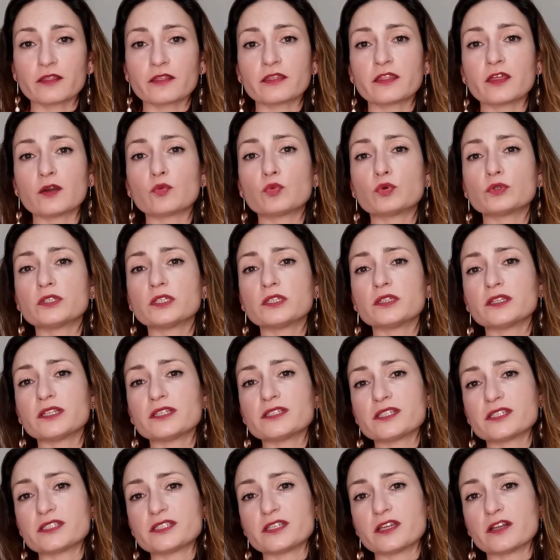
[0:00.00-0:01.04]
they wouldn't
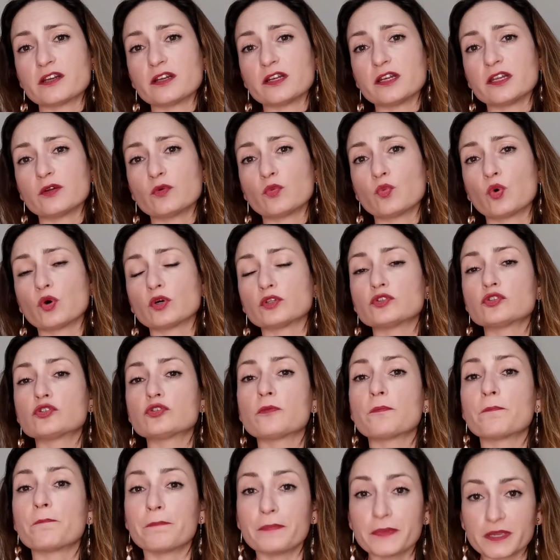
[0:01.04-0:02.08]
necessarily want
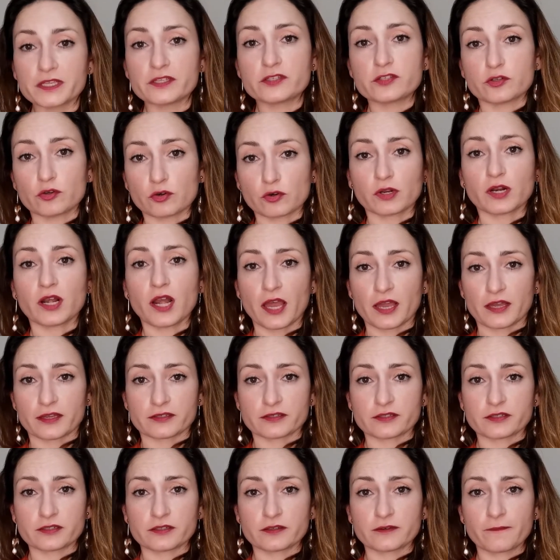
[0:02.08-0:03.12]
to miss your
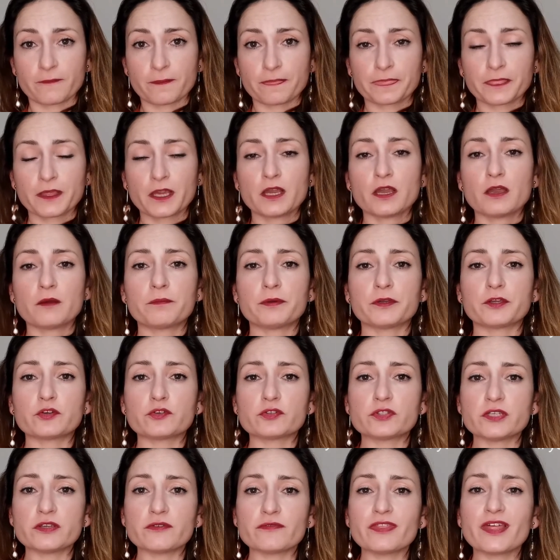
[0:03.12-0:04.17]
class.
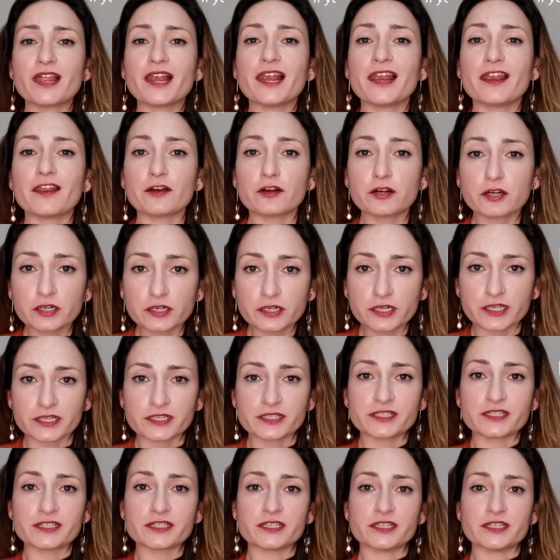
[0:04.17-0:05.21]
Because if the
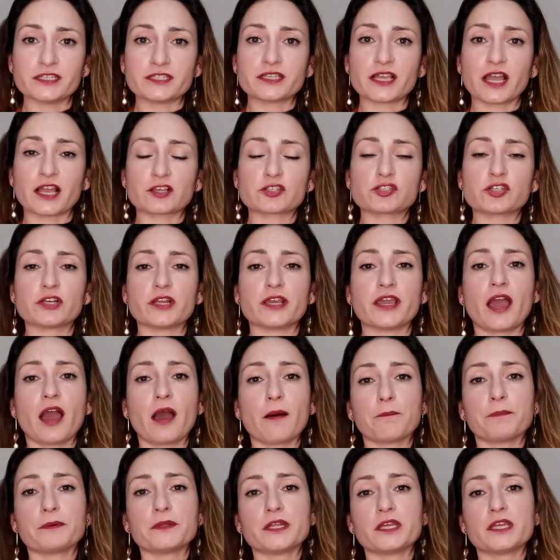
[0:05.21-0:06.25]
learning is actually
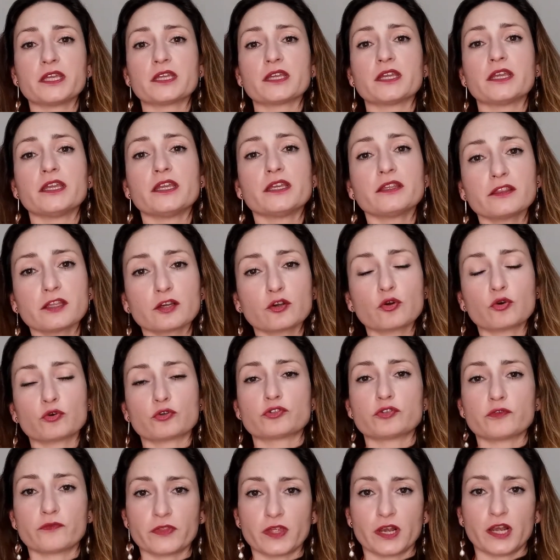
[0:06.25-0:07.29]
happening in the
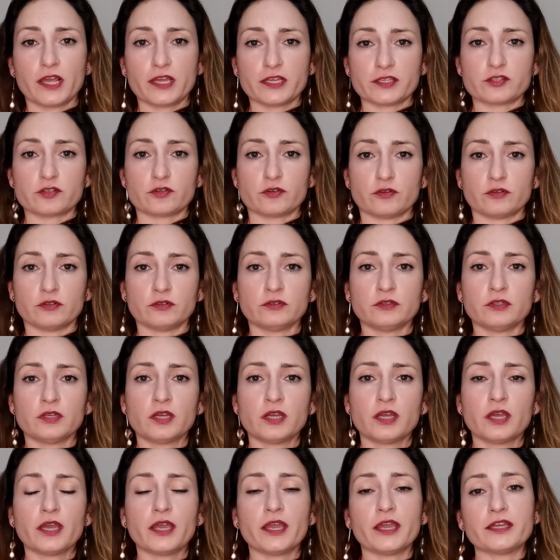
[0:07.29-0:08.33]
course of the lesson
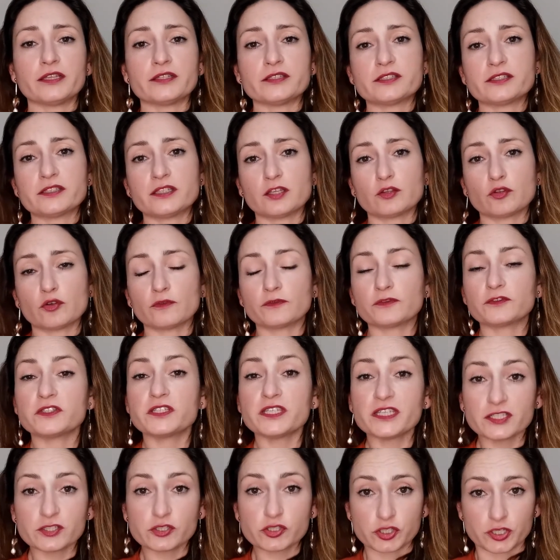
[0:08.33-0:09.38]
instead of
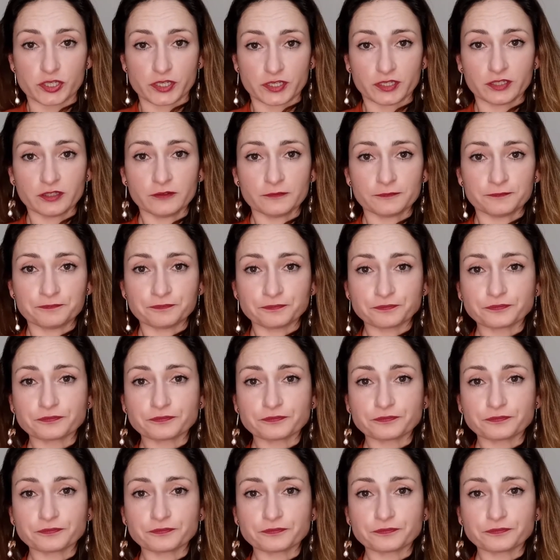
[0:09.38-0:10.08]
teaching,